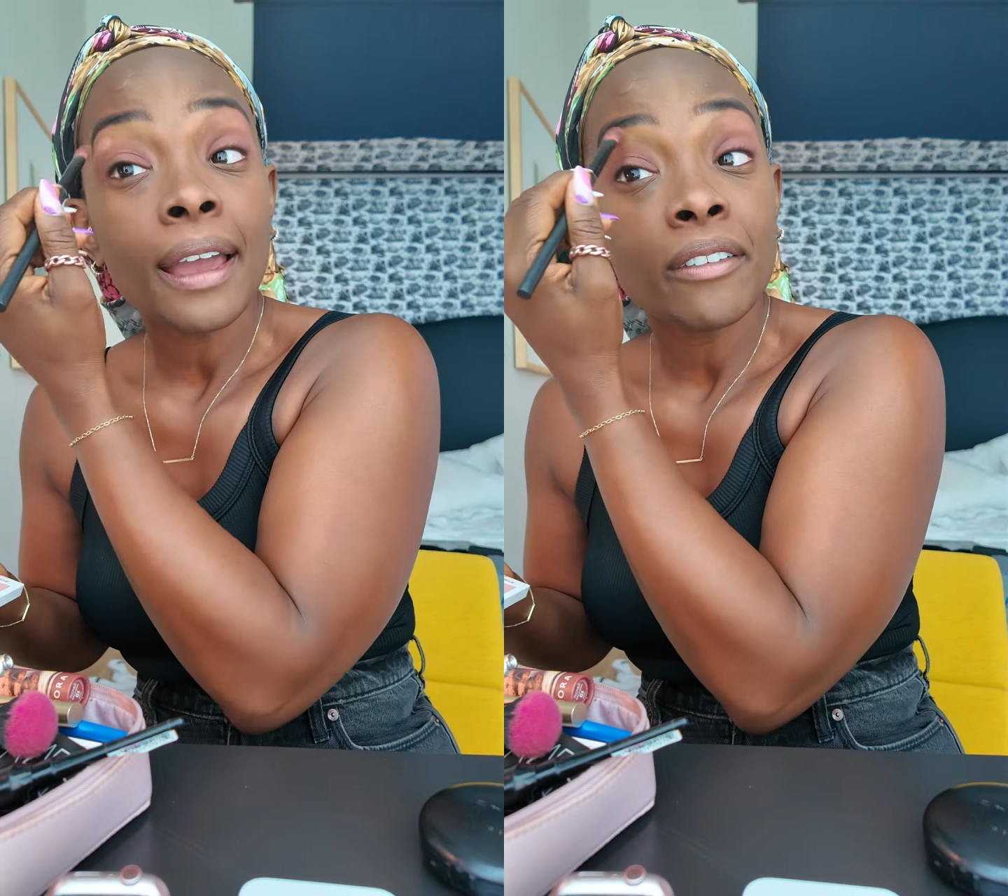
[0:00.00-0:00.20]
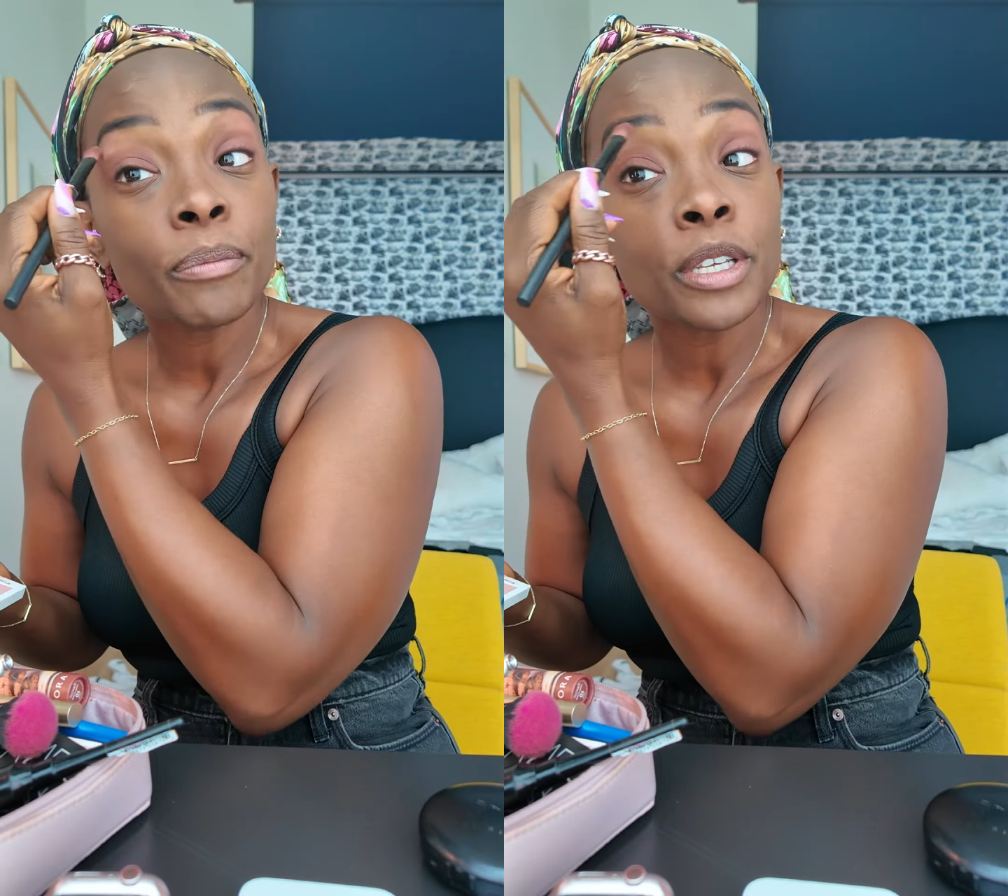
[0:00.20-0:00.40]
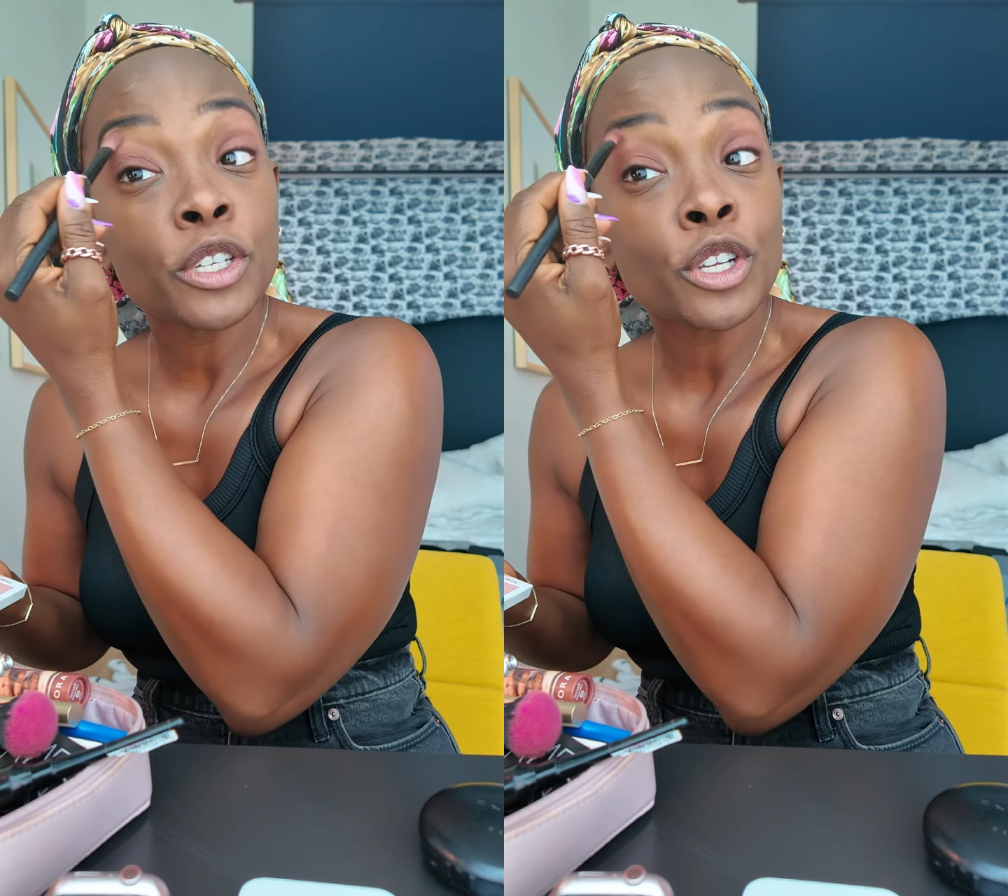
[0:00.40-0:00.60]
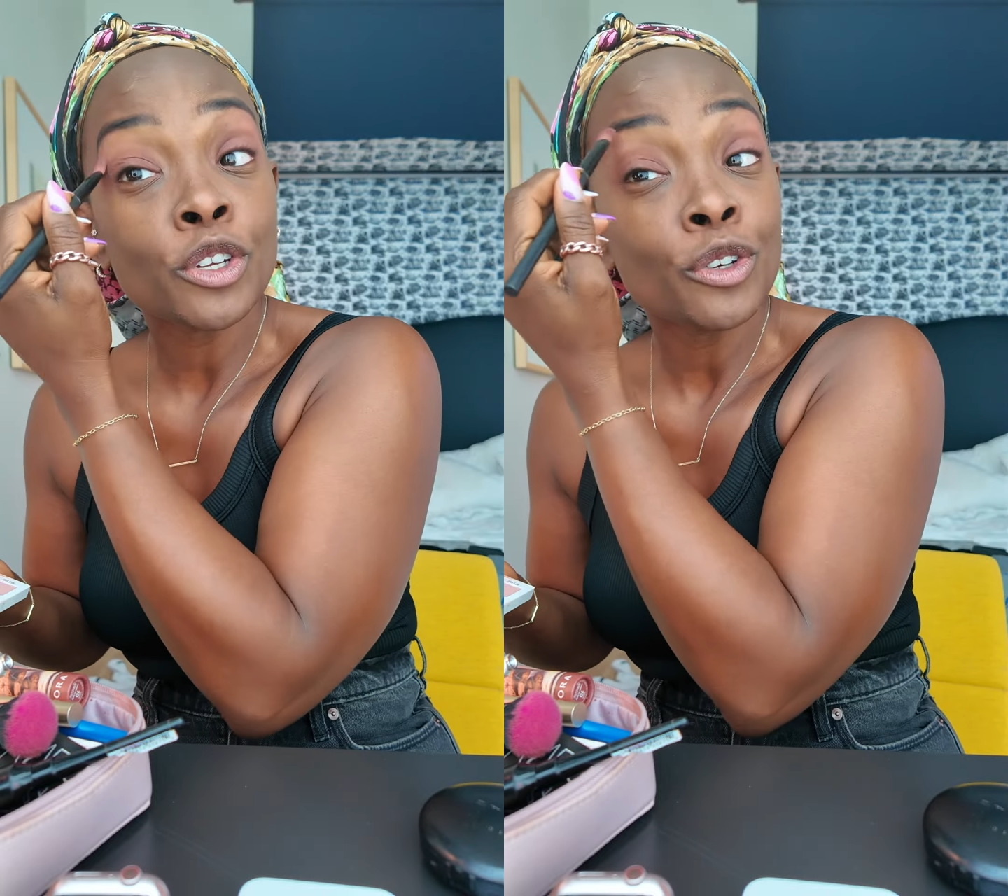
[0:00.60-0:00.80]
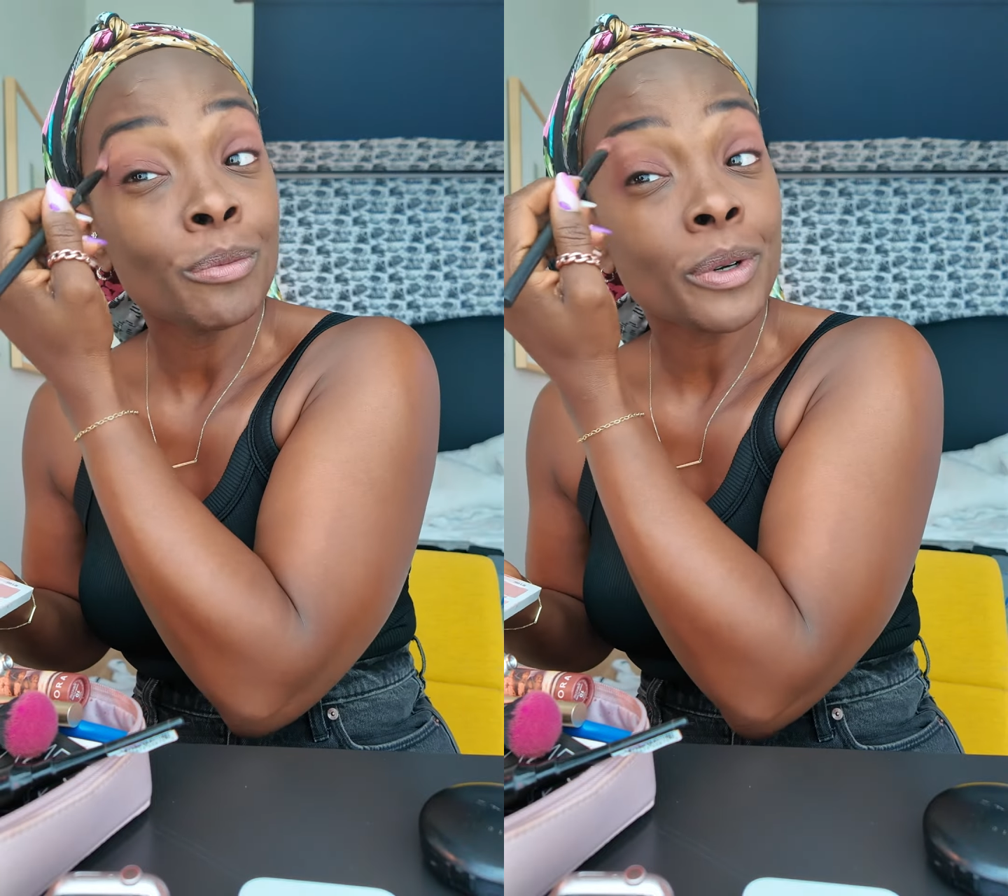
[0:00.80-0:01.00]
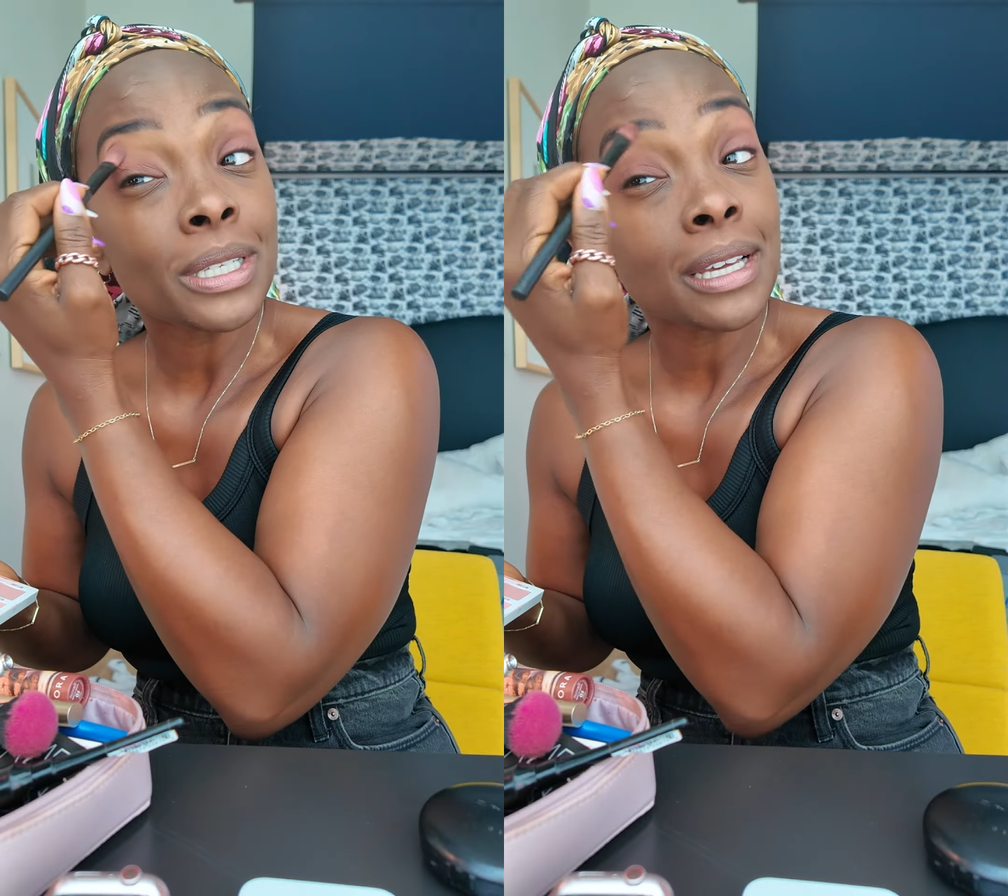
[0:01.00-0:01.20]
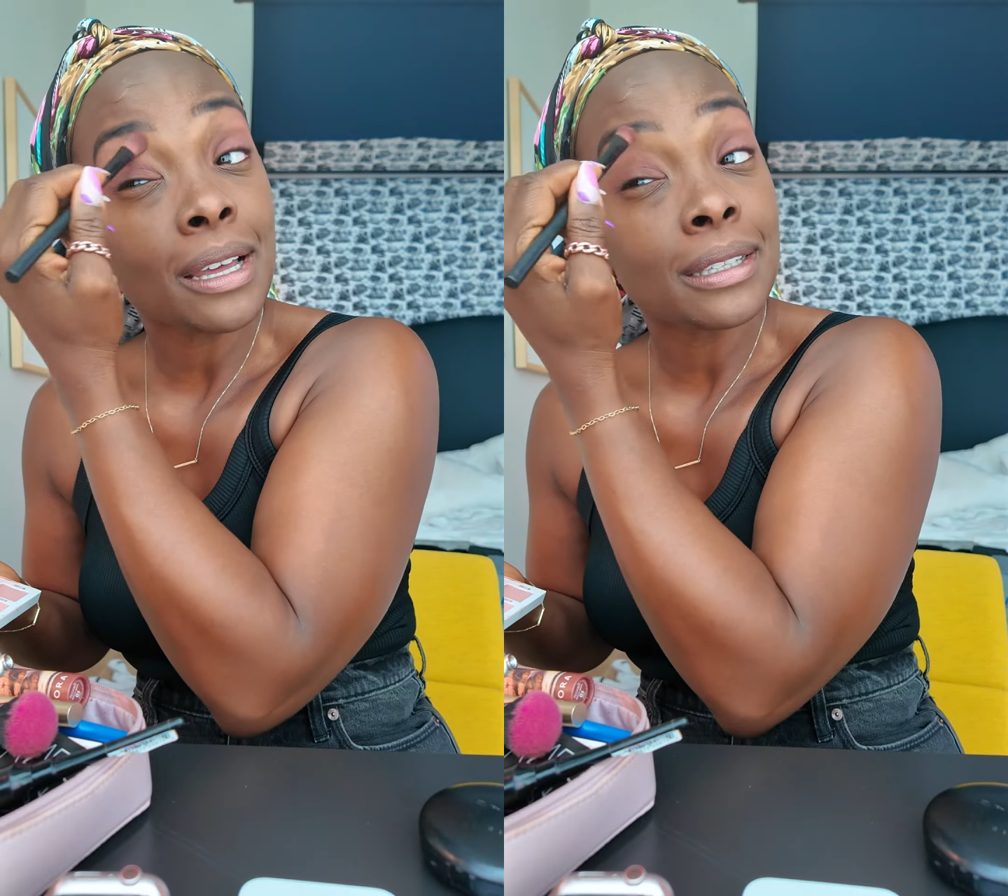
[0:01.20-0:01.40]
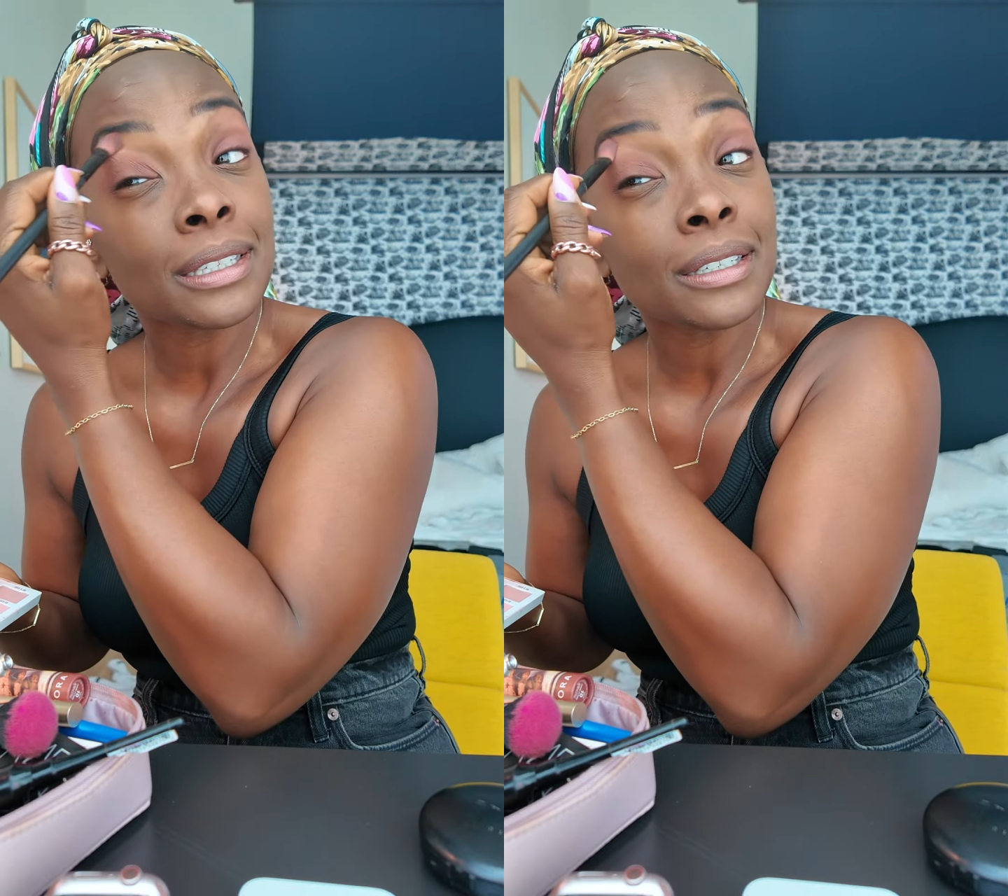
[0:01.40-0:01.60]
have been to numerous
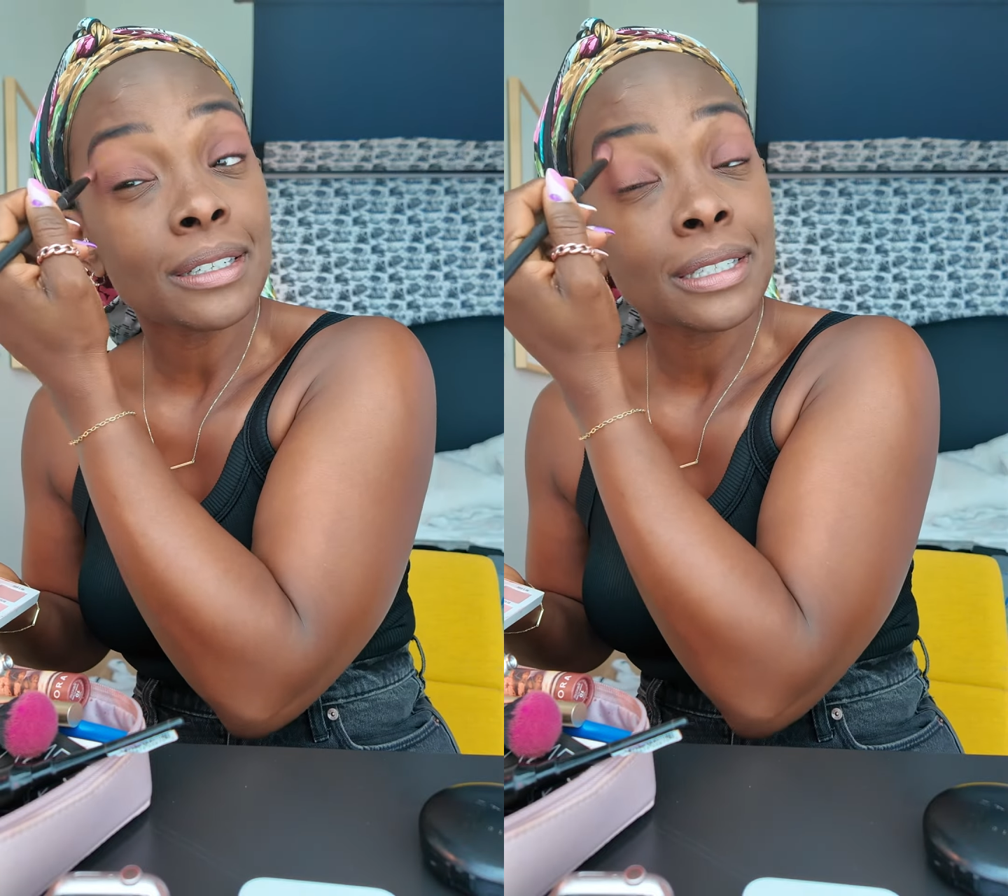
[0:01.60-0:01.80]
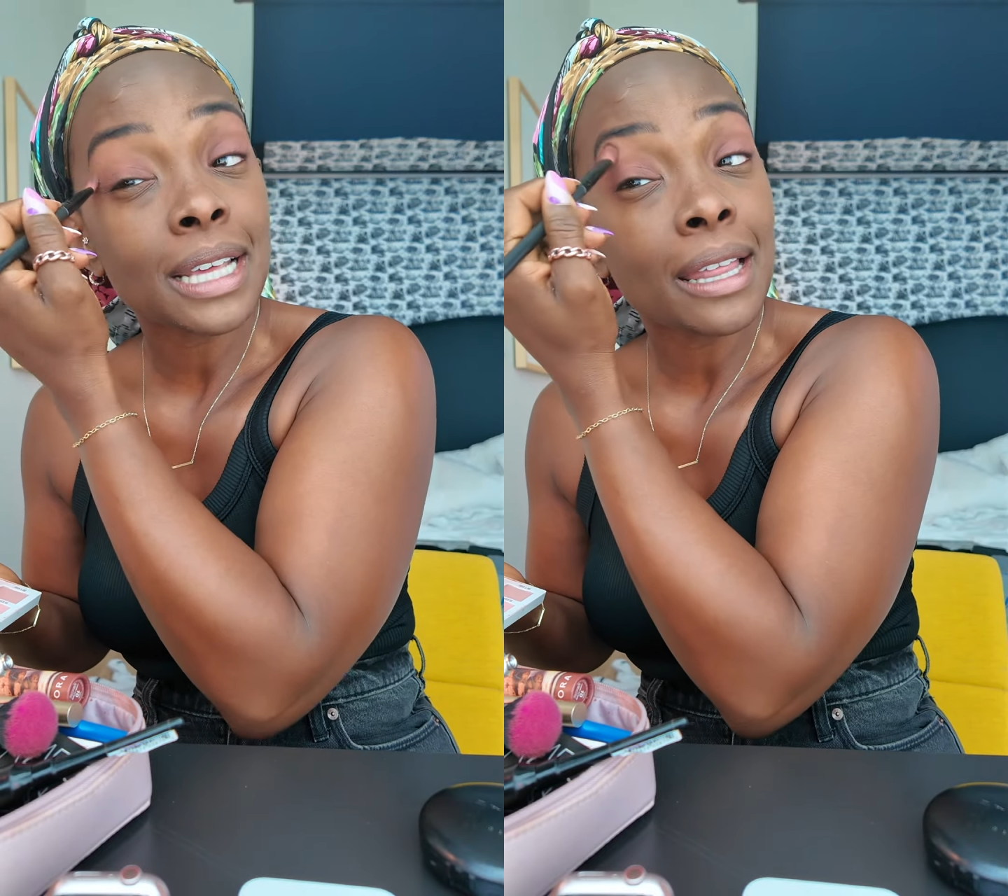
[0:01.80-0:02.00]
concerts.